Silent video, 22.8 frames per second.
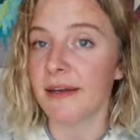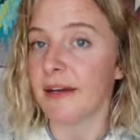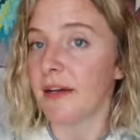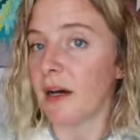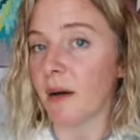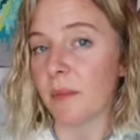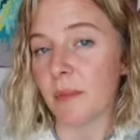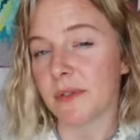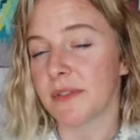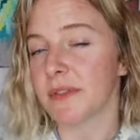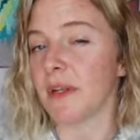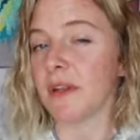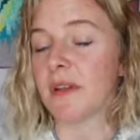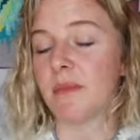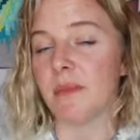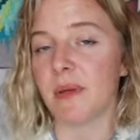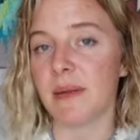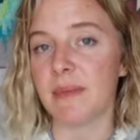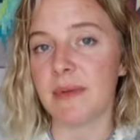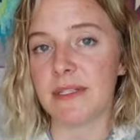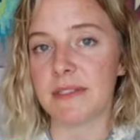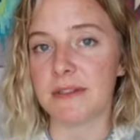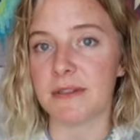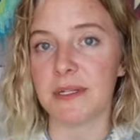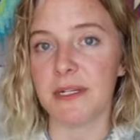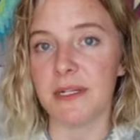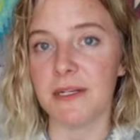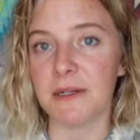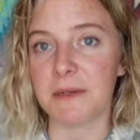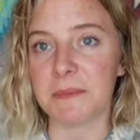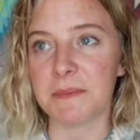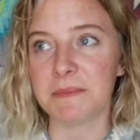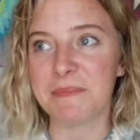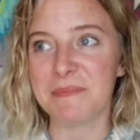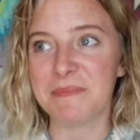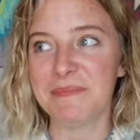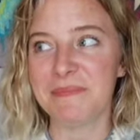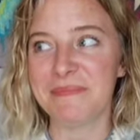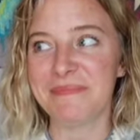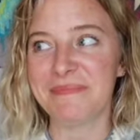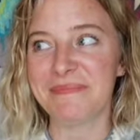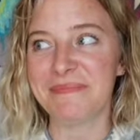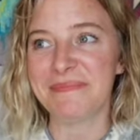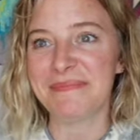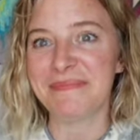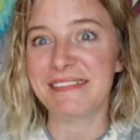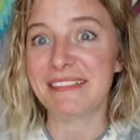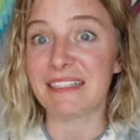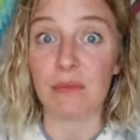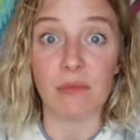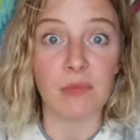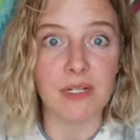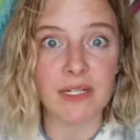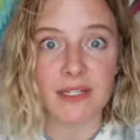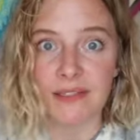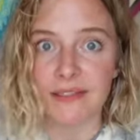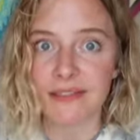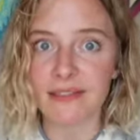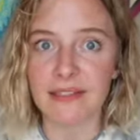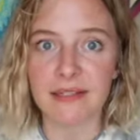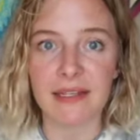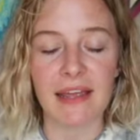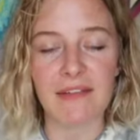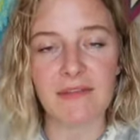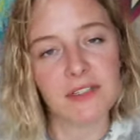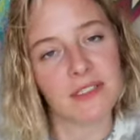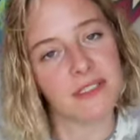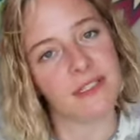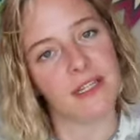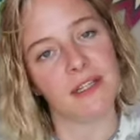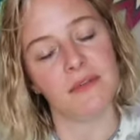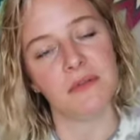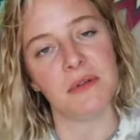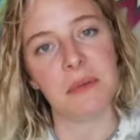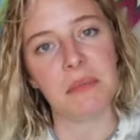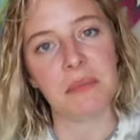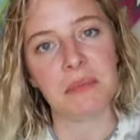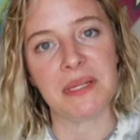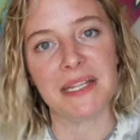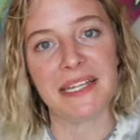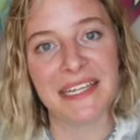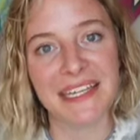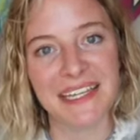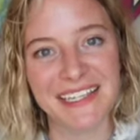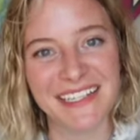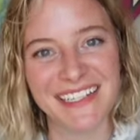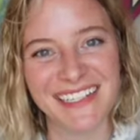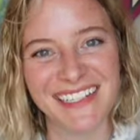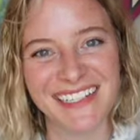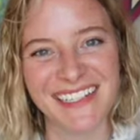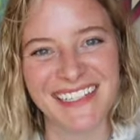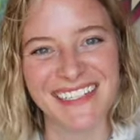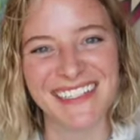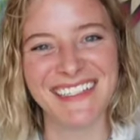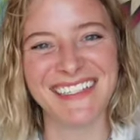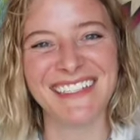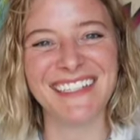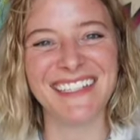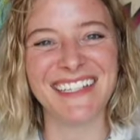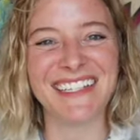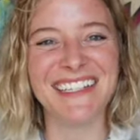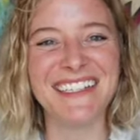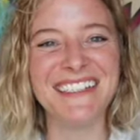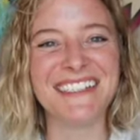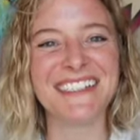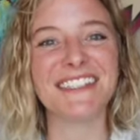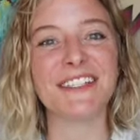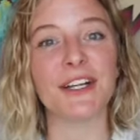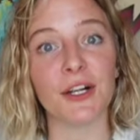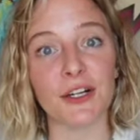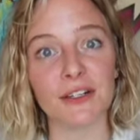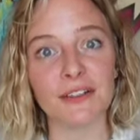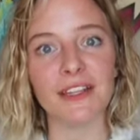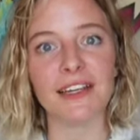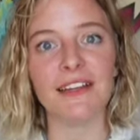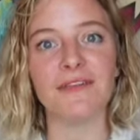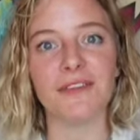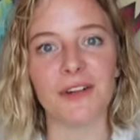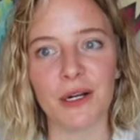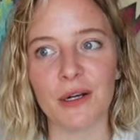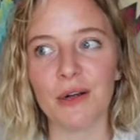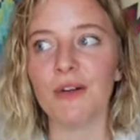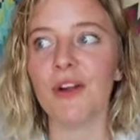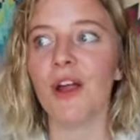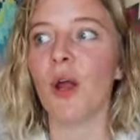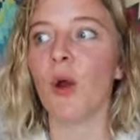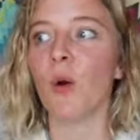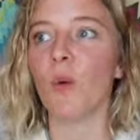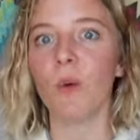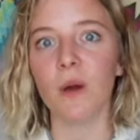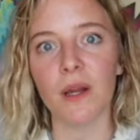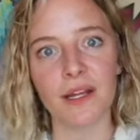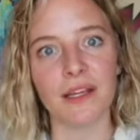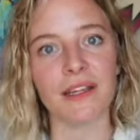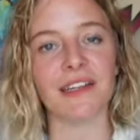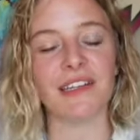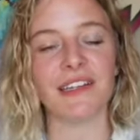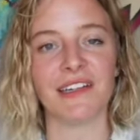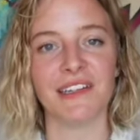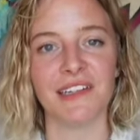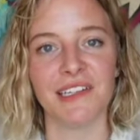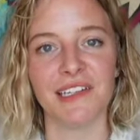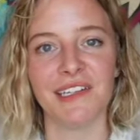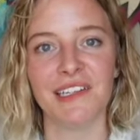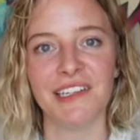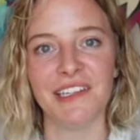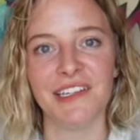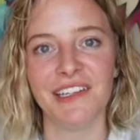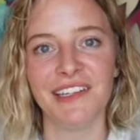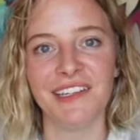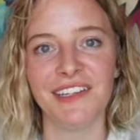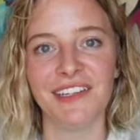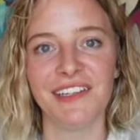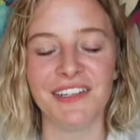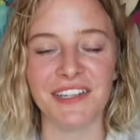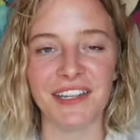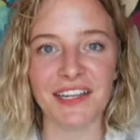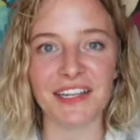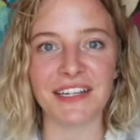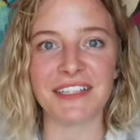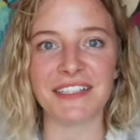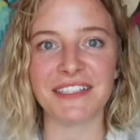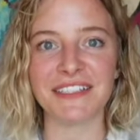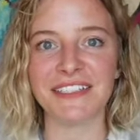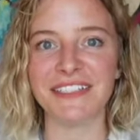almost all the babies are here. Someone needs to have a Slytherin blanket so they can start life off right. Yeah.